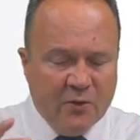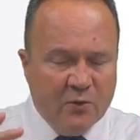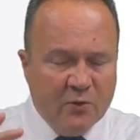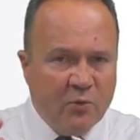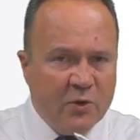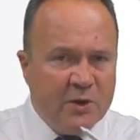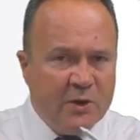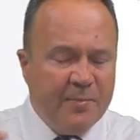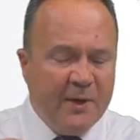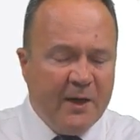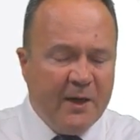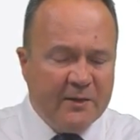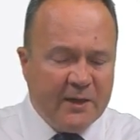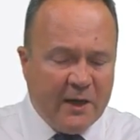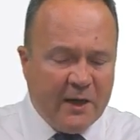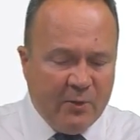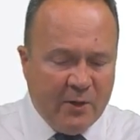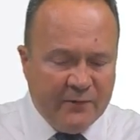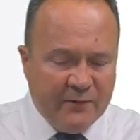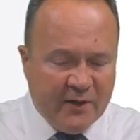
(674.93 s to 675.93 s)
What about,
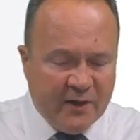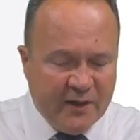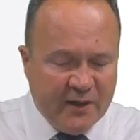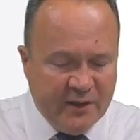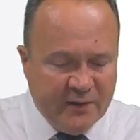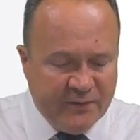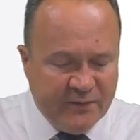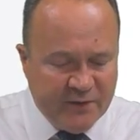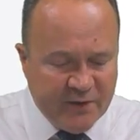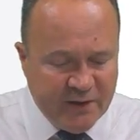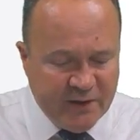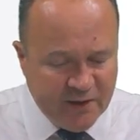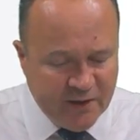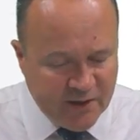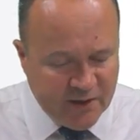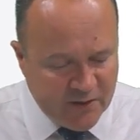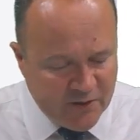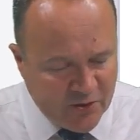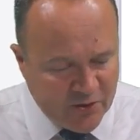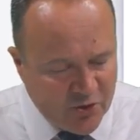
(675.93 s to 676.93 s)
however, if the
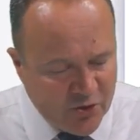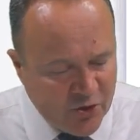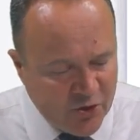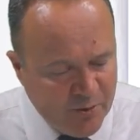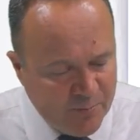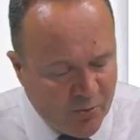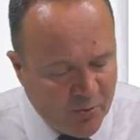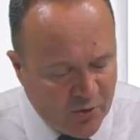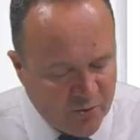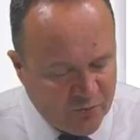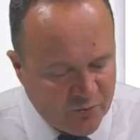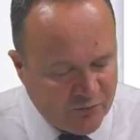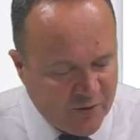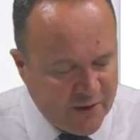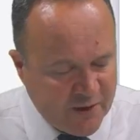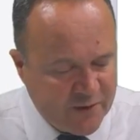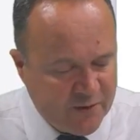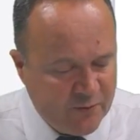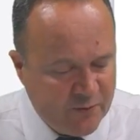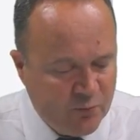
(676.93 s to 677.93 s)
coupon
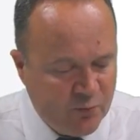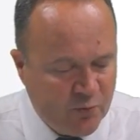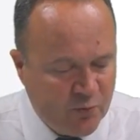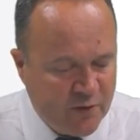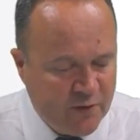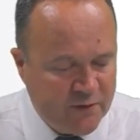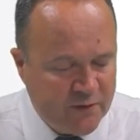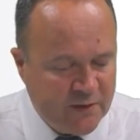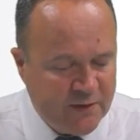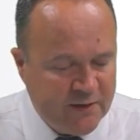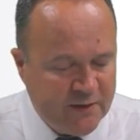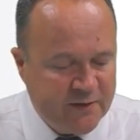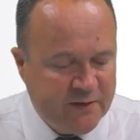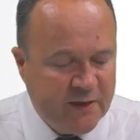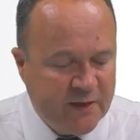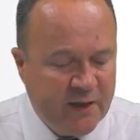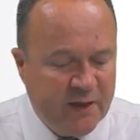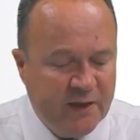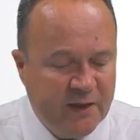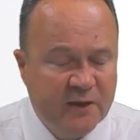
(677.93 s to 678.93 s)
rate was, let's
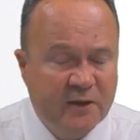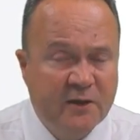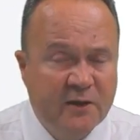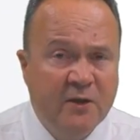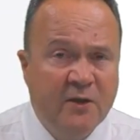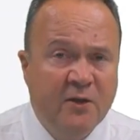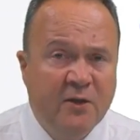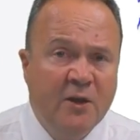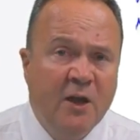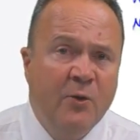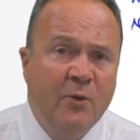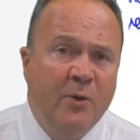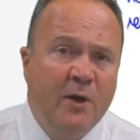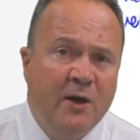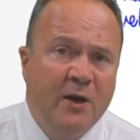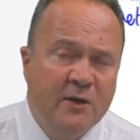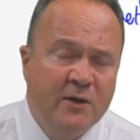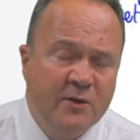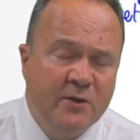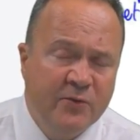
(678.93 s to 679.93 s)
say,
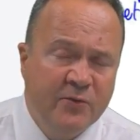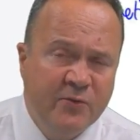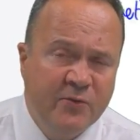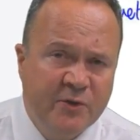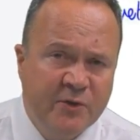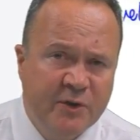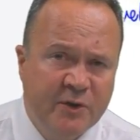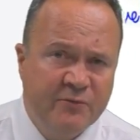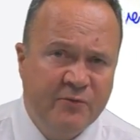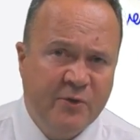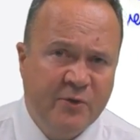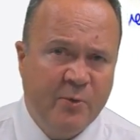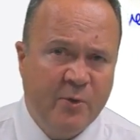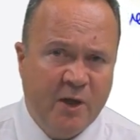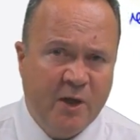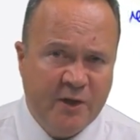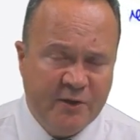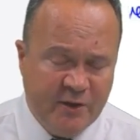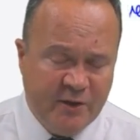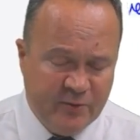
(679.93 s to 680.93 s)
lower than the
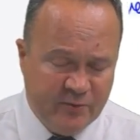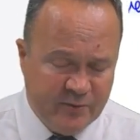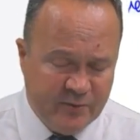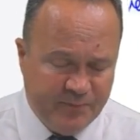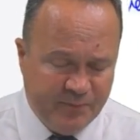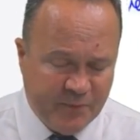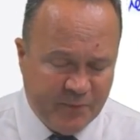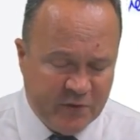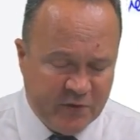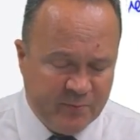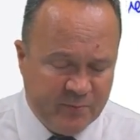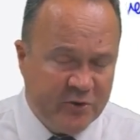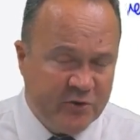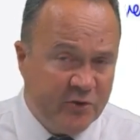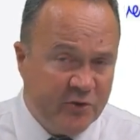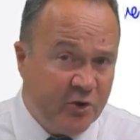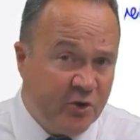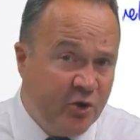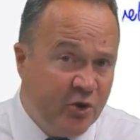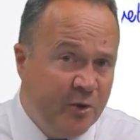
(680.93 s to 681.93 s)
required yield? So
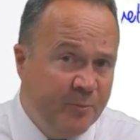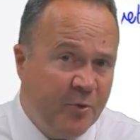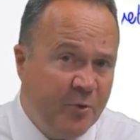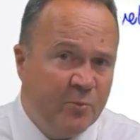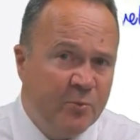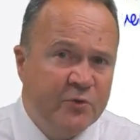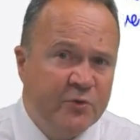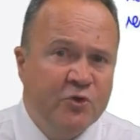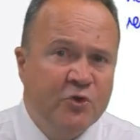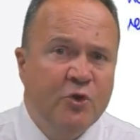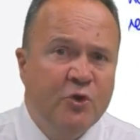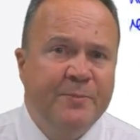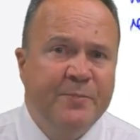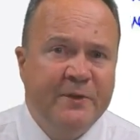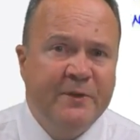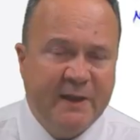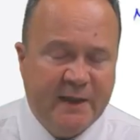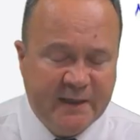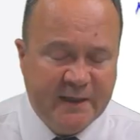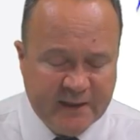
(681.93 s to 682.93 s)
imagine the coupon was
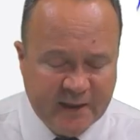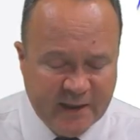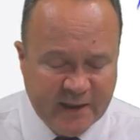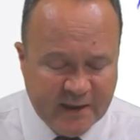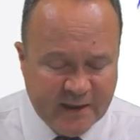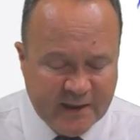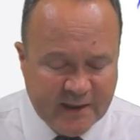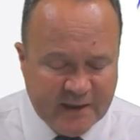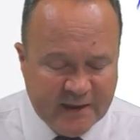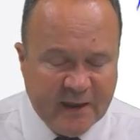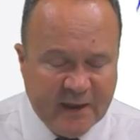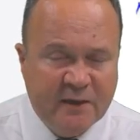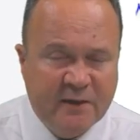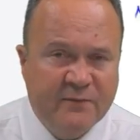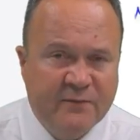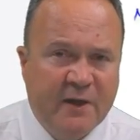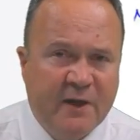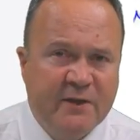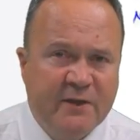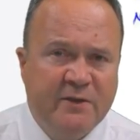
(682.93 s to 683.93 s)
2% and
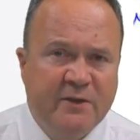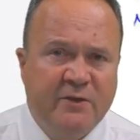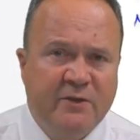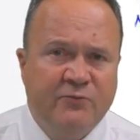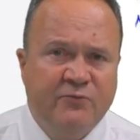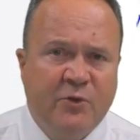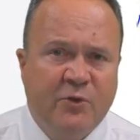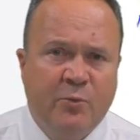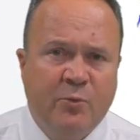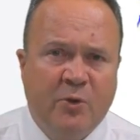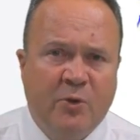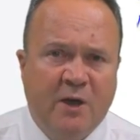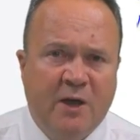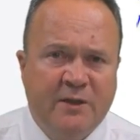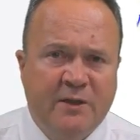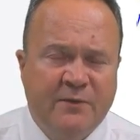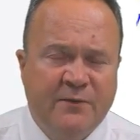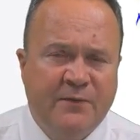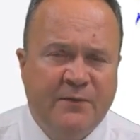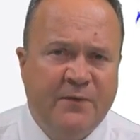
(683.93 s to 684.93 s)
investors
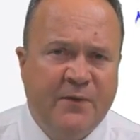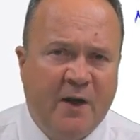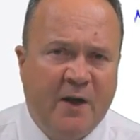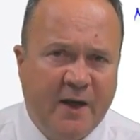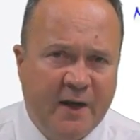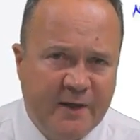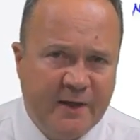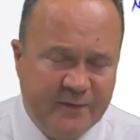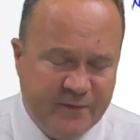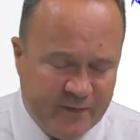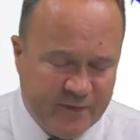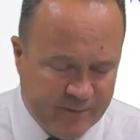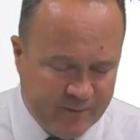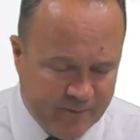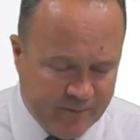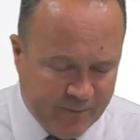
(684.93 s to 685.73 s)
required 5%.